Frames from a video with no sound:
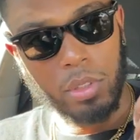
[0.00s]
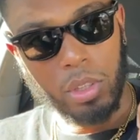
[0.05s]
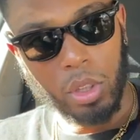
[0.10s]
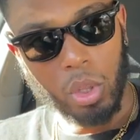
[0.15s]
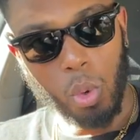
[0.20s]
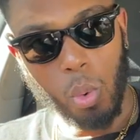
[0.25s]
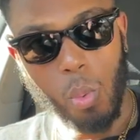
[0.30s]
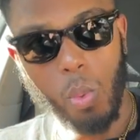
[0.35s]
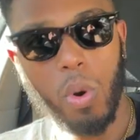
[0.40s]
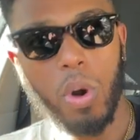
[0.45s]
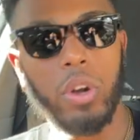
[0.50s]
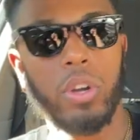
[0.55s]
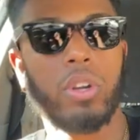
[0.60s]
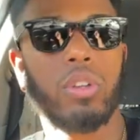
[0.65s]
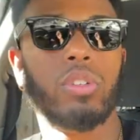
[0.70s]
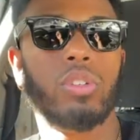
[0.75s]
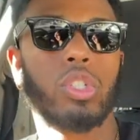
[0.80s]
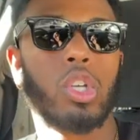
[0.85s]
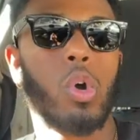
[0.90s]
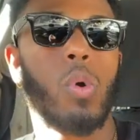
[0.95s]
The
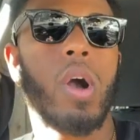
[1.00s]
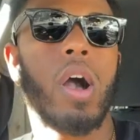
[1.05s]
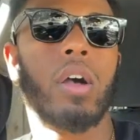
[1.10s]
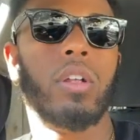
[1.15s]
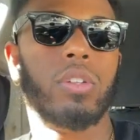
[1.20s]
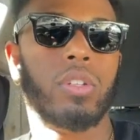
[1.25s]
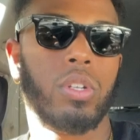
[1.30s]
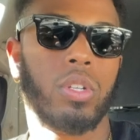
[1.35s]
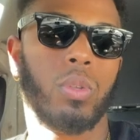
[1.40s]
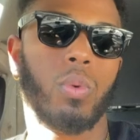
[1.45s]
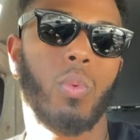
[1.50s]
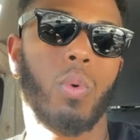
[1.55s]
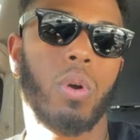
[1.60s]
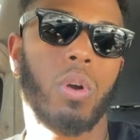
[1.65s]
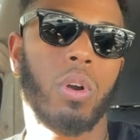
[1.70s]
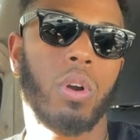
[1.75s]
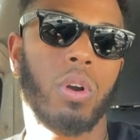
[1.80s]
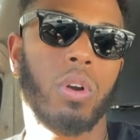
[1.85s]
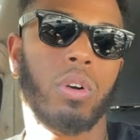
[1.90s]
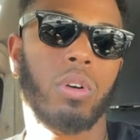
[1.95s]
workers go out into the
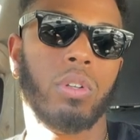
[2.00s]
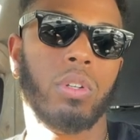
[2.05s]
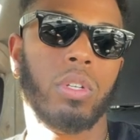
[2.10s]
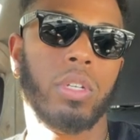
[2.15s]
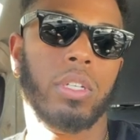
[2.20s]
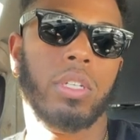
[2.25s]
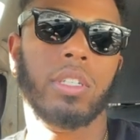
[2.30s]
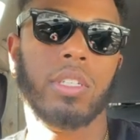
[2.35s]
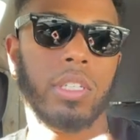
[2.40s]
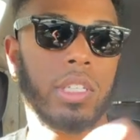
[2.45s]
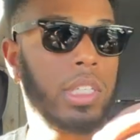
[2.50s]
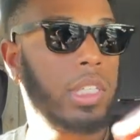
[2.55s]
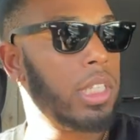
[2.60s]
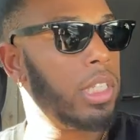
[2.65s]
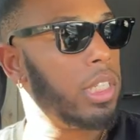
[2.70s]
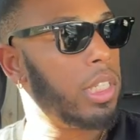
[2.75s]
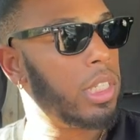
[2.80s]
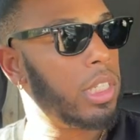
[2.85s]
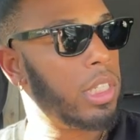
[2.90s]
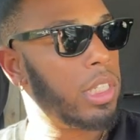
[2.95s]
world
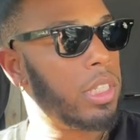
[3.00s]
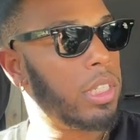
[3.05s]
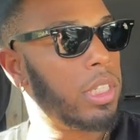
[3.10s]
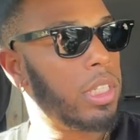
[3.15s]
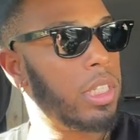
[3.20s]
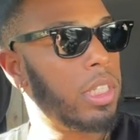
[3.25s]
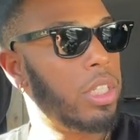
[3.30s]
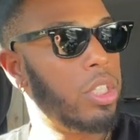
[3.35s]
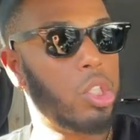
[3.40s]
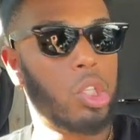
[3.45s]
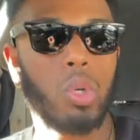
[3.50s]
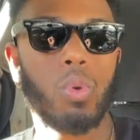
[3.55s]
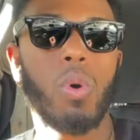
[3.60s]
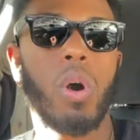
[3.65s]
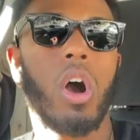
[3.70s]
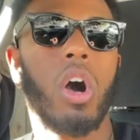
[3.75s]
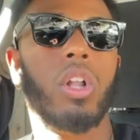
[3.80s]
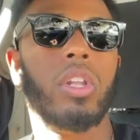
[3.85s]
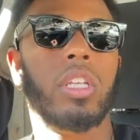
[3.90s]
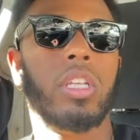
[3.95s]
and do
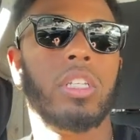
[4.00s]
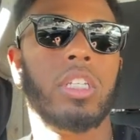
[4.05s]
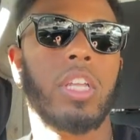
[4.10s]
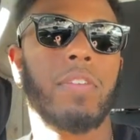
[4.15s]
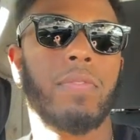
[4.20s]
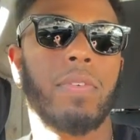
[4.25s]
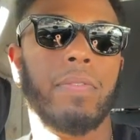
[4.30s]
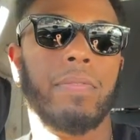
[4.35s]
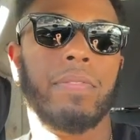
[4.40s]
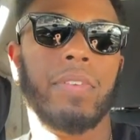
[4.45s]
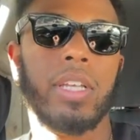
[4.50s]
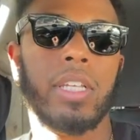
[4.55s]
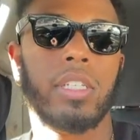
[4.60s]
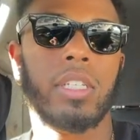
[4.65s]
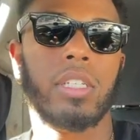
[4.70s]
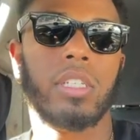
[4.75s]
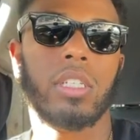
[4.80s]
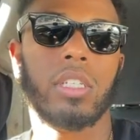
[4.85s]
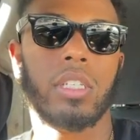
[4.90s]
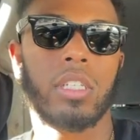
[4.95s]
all these different
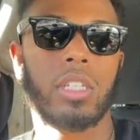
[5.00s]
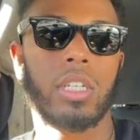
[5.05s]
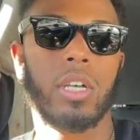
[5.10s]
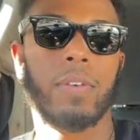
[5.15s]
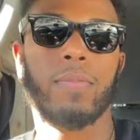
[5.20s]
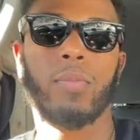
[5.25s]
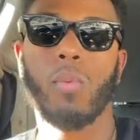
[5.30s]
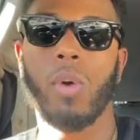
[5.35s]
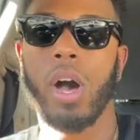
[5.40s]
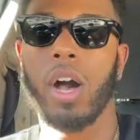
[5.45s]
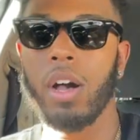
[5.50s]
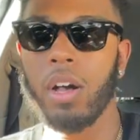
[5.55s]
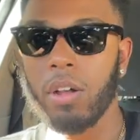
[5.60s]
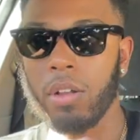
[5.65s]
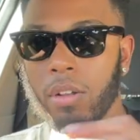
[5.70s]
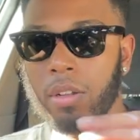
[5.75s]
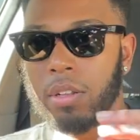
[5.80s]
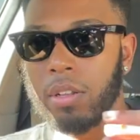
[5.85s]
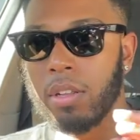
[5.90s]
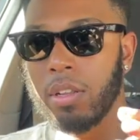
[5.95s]
visits and stuff
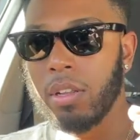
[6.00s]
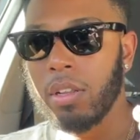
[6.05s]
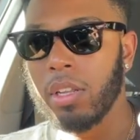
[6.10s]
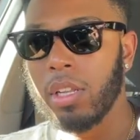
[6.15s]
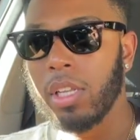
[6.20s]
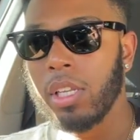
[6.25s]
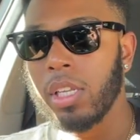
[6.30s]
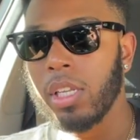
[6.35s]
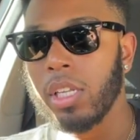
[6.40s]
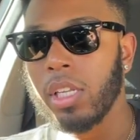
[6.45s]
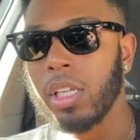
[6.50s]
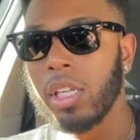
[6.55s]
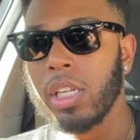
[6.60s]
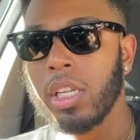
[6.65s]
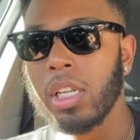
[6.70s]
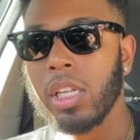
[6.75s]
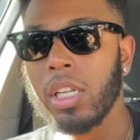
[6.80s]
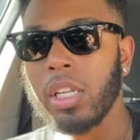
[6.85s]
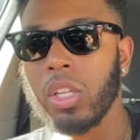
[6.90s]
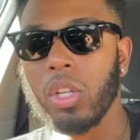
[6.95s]
while
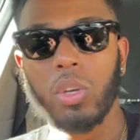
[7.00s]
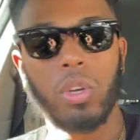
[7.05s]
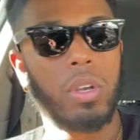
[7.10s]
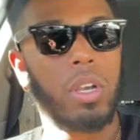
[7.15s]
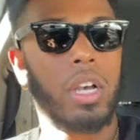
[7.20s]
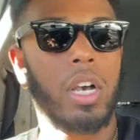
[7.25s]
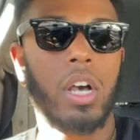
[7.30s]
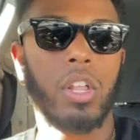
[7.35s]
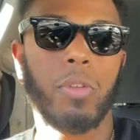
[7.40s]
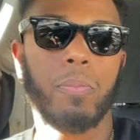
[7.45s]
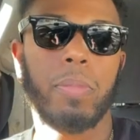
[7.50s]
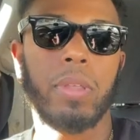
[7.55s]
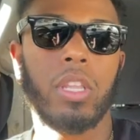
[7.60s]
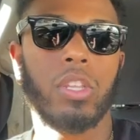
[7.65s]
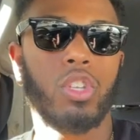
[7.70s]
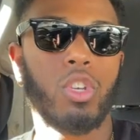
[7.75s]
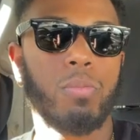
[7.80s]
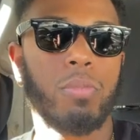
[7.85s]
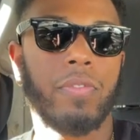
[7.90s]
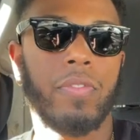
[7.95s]
the other the
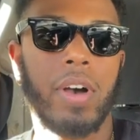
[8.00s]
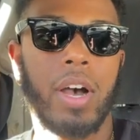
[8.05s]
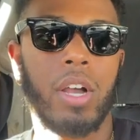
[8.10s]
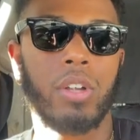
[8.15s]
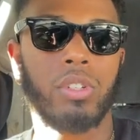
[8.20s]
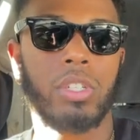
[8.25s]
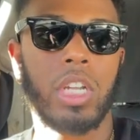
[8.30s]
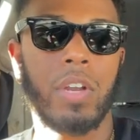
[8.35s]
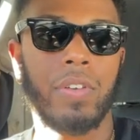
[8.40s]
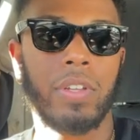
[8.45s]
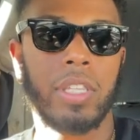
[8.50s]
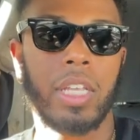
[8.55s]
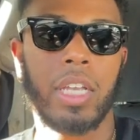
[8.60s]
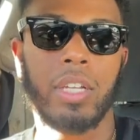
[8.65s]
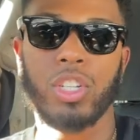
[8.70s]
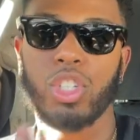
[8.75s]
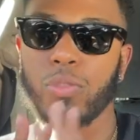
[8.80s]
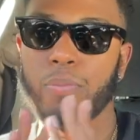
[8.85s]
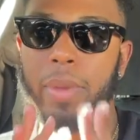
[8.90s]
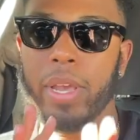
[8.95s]
supervisors and
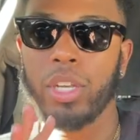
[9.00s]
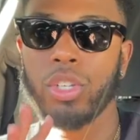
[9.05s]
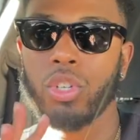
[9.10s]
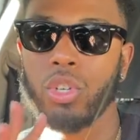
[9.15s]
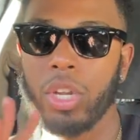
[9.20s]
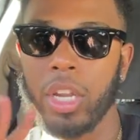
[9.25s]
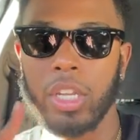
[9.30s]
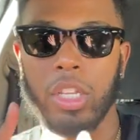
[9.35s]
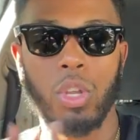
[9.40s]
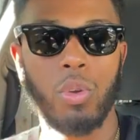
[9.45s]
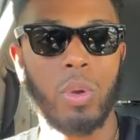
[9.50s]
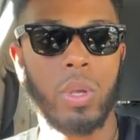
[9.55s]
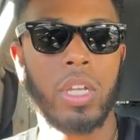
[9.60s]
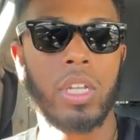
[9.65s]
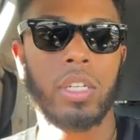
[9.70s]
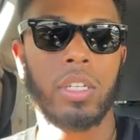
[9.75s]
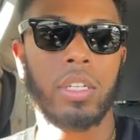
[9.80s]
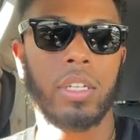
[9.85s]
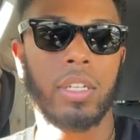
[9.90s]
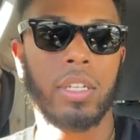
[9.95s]
everything just make sure they do it
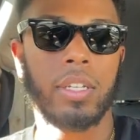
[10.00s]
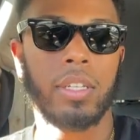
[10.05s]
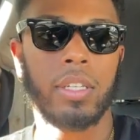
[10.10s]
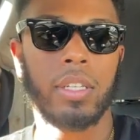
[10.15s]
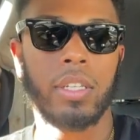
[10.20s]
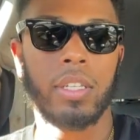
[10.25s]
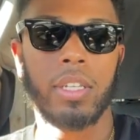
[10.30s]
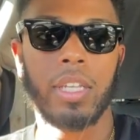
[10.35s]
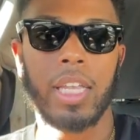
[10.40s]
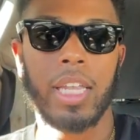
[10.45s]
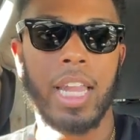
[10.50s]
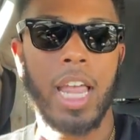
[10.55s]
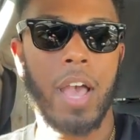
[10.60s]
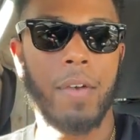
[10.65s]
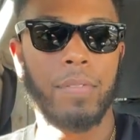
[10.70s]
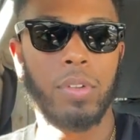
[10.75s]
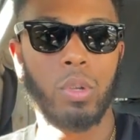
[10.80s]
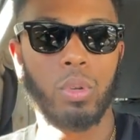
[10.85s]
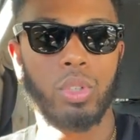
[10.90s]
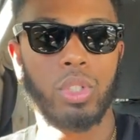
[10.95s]
and
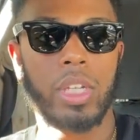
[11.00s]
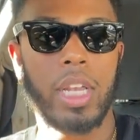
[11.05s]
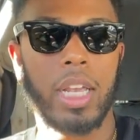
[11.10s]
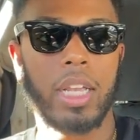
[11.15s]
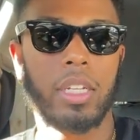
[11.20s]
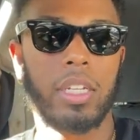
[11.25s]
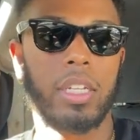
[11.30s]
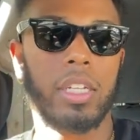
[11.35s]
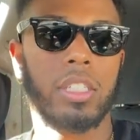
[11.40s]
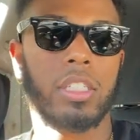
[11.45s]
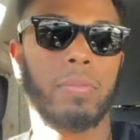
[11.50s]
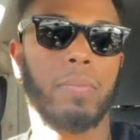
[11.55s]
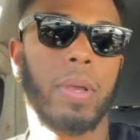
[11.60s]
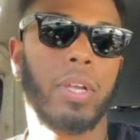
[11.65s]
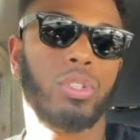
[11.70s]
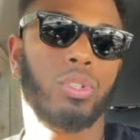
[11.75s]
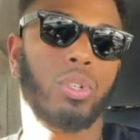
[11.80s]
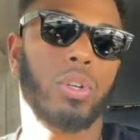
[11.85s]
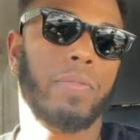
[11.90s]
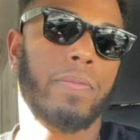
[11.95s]
have a little checklist,
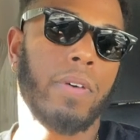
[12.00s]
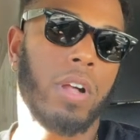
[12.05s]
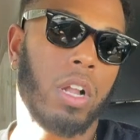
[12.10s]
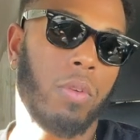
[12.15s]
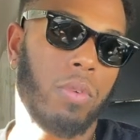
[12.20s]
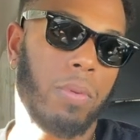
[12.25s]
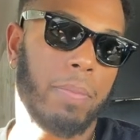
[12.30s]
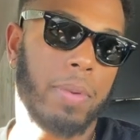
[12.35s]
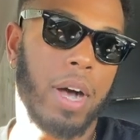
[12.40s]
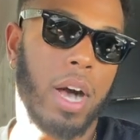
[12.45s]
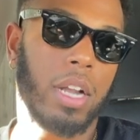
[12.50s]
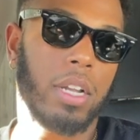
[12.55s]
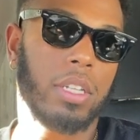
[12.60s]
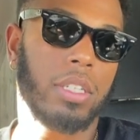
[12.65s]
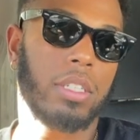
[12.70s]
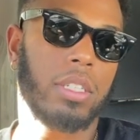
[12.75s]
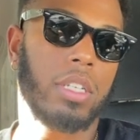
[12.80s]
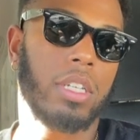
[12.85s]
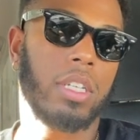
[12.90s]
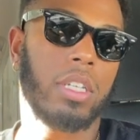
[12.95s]
make sure they're following
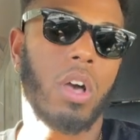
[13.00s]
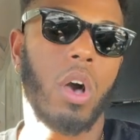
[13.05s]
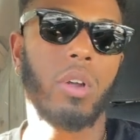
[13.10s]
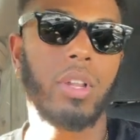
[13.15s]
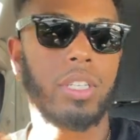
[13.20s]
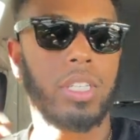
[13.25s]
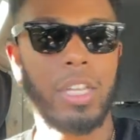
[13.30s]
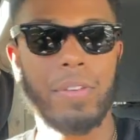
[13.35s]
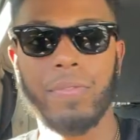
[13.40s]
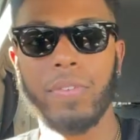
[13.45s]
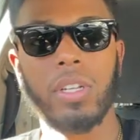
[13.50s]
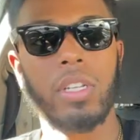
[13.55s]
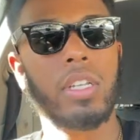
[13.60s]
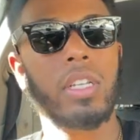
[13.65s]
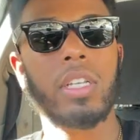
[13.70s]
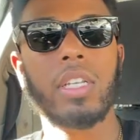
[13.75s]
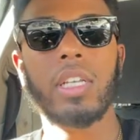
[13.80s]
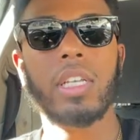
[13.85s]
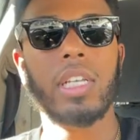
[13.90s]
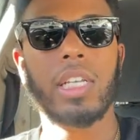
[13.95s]
policy and all these different
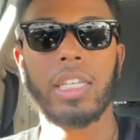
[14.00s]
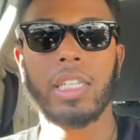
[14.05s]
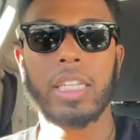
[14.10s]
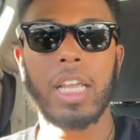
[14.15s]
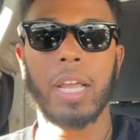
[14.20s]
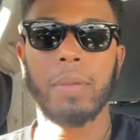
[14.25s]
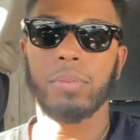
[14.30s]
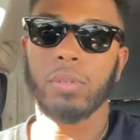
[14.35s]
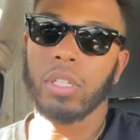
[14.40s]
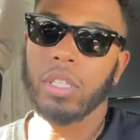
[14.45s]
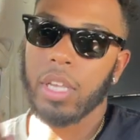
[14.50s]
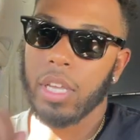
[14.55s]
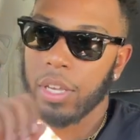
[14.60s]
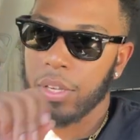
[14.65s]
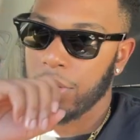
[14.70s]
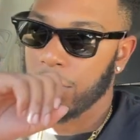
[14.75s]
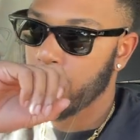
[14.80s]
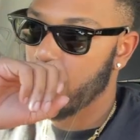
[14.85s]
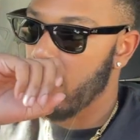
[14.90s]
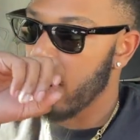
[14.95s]
types of
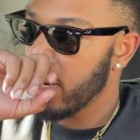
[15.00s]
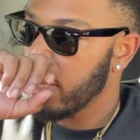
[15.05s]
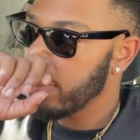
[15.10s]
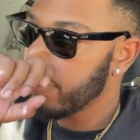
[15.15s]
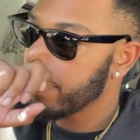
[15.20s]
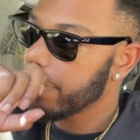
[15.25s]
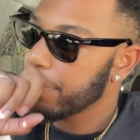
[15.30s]
things, right?